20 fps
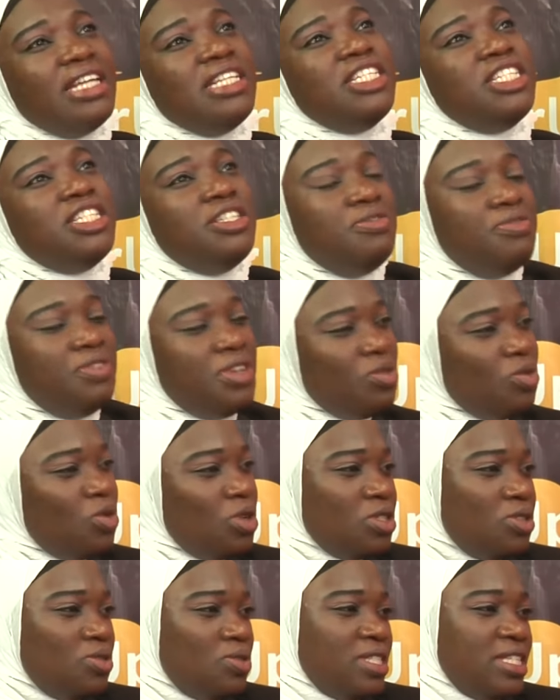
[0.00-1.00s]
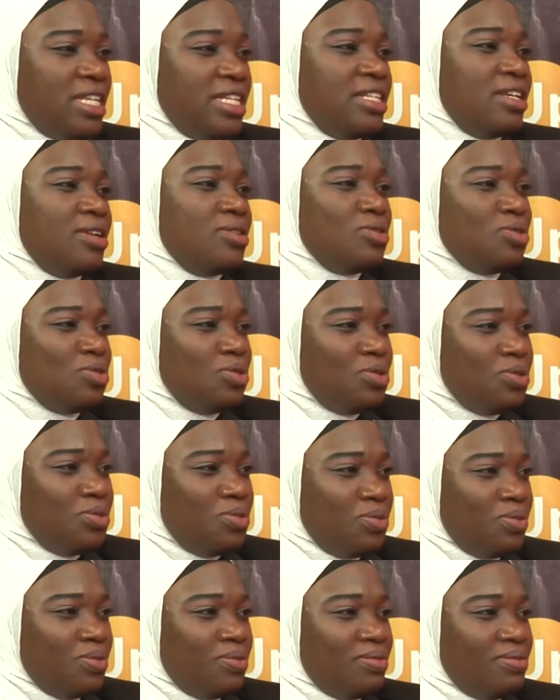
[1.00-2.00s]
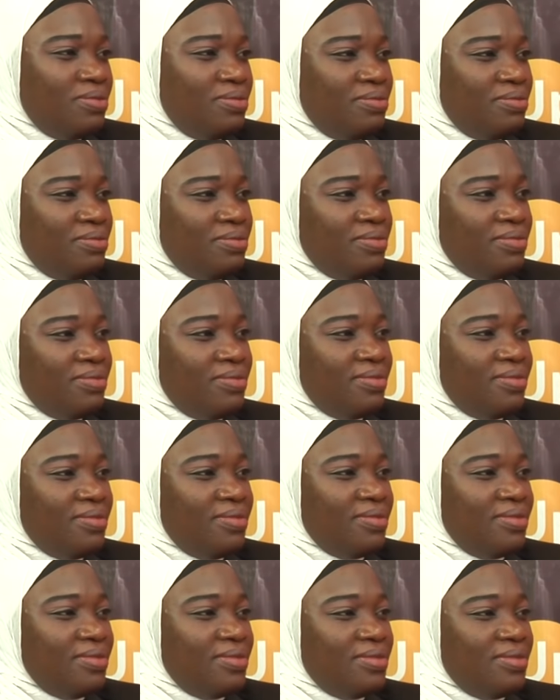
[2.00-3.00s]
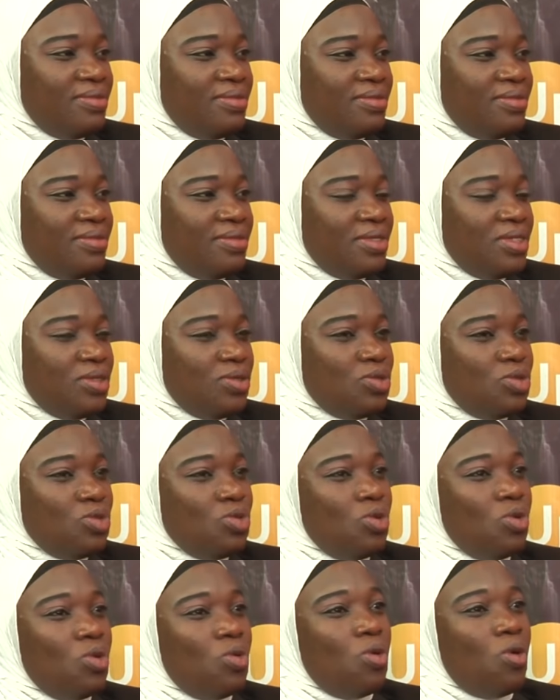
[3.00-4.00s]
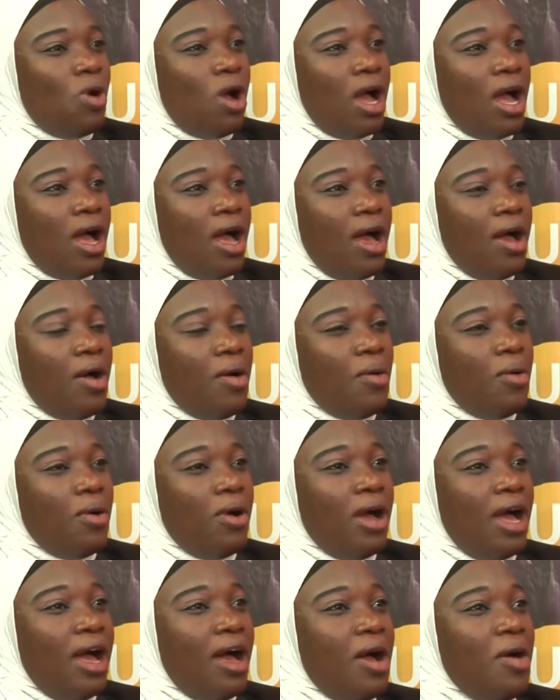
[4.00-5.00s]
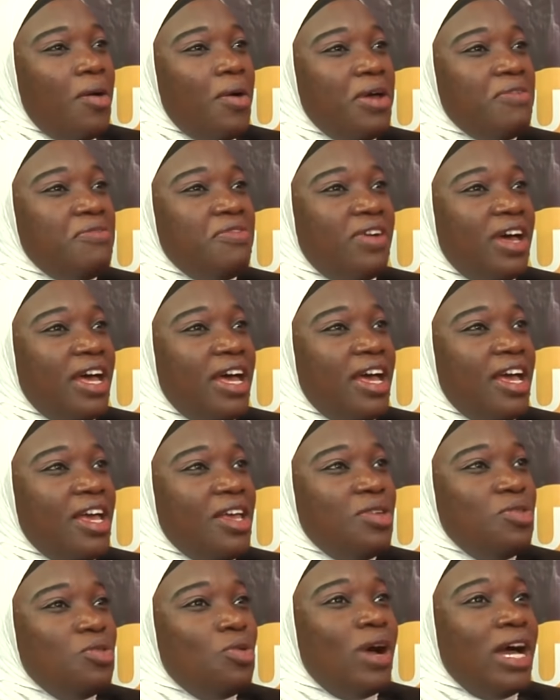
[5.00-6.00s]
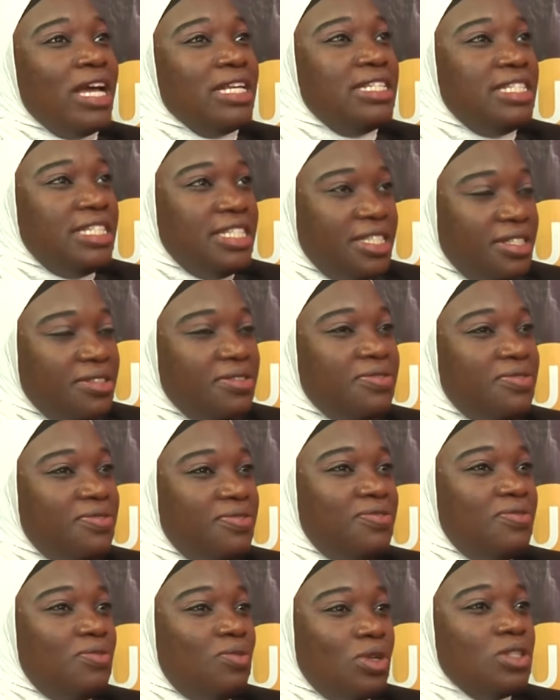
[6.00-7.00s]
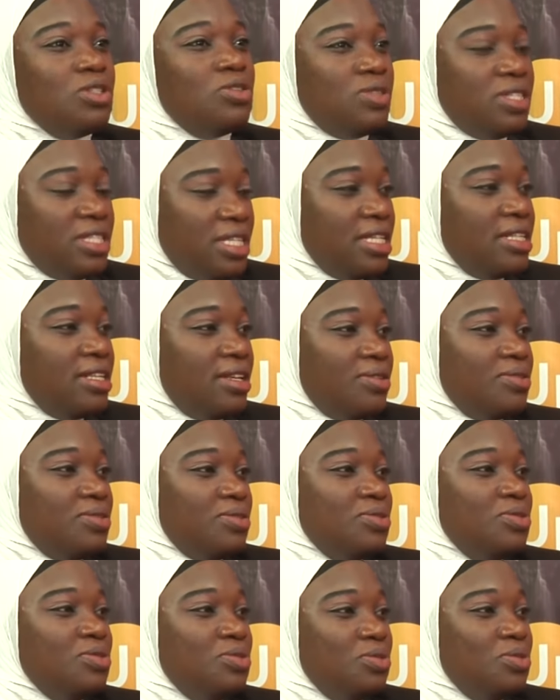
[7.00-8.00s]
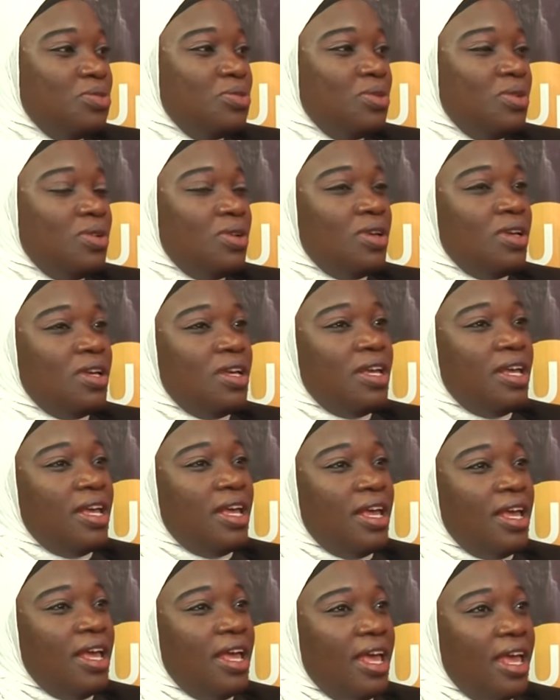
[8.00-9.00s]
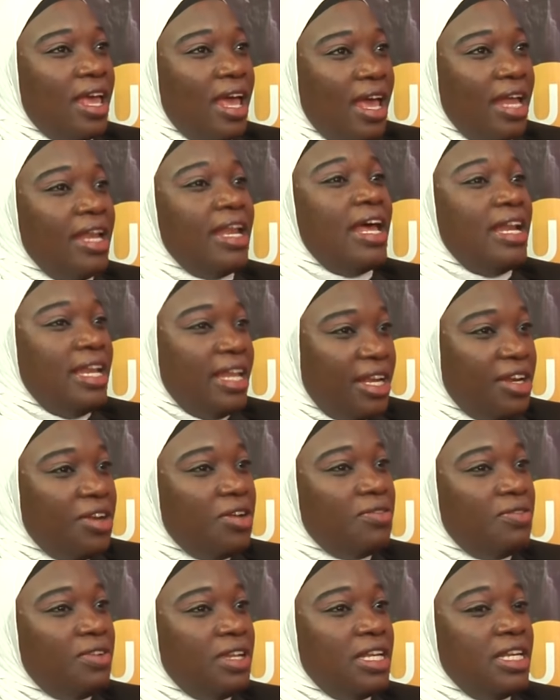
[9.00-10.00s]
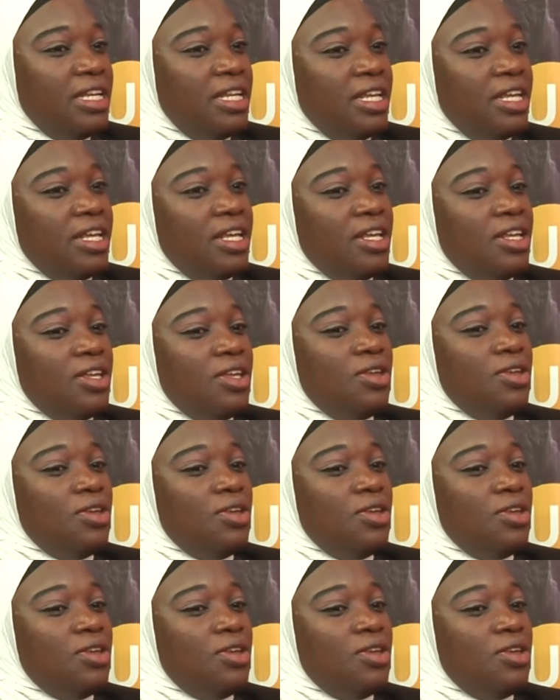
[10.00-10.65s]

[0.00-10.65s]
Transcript: achieving what you set out to do. Mm. So how, however you achieve what you set out to do, mm. and at the end of the day,